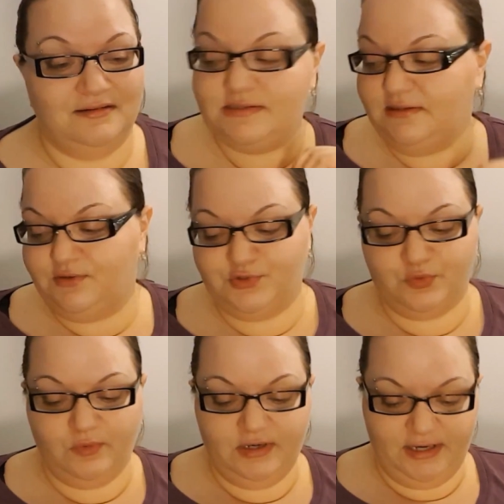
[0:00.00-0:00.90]
Looks like there's
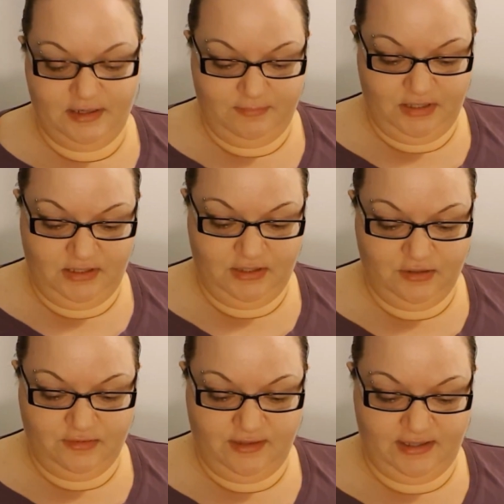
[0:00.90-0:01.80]
one item in
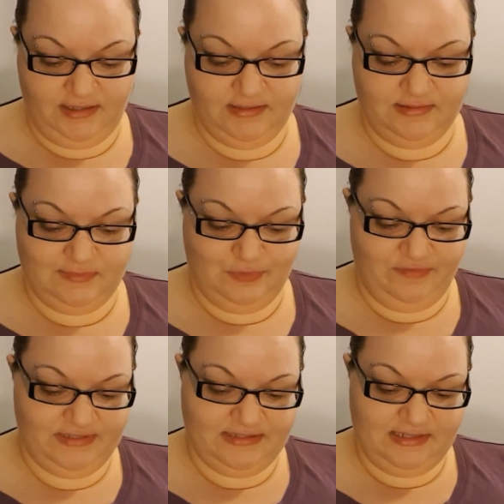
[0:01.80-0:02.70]
here that is more of a